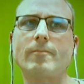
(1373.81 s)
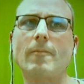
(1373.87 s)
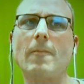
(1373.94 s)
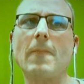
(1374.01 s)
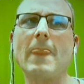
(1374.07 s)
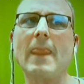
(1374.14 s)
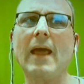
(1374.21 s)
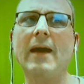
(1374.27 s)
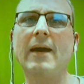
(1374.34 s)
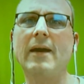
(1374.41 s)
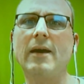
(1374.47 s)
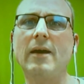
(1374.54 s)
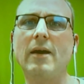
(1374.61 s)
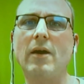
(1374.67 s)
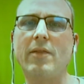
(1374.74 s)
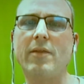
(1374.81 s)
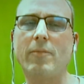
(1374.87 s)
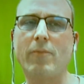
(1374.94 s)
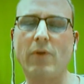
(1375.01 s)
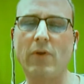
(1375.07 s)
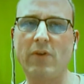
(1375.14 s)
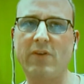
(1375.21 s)
uh, on the
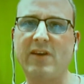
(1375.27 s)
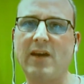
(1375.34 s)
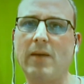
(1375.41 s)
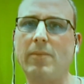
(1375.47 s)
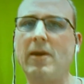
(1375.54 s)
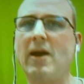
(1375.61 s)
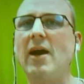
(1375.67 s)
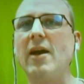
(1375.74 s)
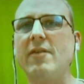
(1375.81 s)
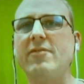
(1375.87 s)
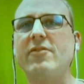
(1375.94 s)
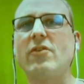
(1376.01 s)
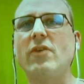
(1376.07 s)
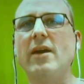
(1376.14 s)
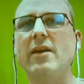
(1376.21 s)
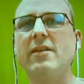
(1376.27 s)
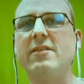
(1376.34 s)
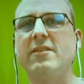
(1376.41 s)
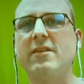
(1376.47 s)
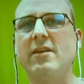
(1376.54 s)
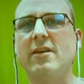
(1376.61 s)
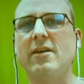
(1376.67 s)
prototype, I have tried
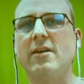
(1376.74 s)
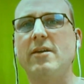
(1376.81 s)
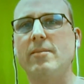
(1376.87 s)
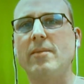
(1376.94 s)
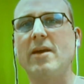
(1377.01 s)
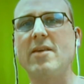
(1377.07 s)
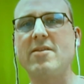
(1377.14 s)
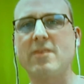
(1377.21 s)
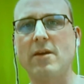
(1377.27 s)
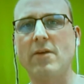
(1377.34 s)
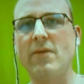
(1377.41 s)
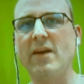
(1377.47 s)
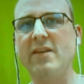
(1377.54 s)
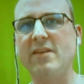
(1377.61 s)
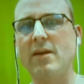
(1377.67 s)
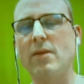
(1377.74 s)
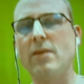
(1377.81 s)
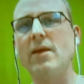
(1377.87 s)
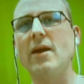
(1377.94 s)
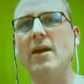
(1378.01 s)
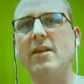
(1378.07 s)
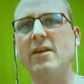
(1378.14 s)
um, accelerating the
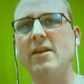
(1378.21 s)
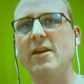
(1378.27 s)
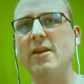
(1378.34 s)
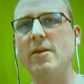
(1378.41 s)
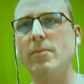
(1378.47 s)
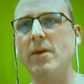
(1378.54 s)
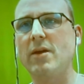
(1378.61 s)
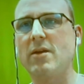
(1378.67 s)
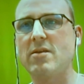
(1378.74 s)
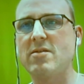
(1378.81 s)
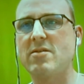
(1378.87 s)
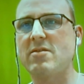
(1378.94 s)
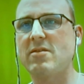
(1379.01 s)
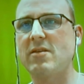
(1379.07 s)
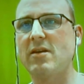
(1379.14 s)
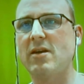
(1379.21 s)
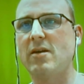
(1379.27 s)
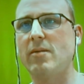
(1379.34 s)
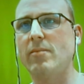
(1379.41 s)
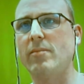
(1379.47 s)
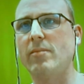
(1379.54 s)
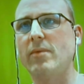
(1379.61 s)
IDE because
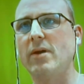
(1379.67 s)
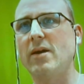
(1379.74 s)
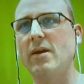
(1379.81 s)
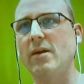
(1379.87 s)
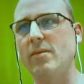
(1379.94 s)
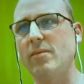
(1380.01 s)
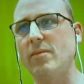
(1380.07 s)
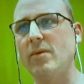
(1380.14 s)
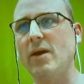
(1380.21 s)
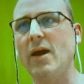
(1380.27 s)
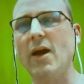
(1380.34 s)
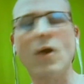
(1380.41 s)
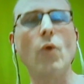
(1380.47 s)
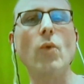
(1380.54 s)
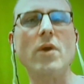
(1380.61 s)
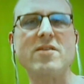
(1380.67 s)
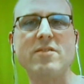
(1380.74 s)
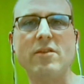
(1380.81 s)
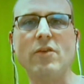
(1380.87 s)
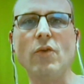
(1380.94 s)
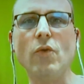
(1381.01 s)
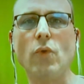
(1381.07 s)
um, uh, I always
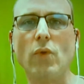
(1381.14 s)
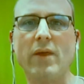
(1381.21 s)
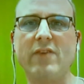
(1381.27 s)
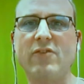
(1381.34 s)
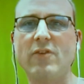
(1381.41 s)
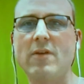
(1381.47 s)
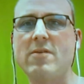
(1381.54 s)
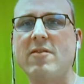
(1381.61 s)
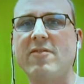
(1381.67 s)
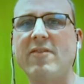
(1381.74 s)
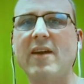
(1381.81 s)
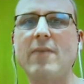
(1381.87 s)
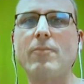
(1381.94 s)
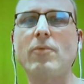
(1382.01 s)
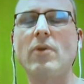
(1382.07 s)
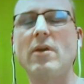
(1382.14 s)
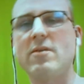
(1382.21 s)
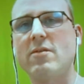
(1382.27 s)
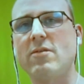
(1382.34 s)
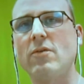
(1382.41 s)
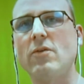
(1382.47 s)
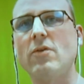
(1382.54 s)
knew that just the fast processor and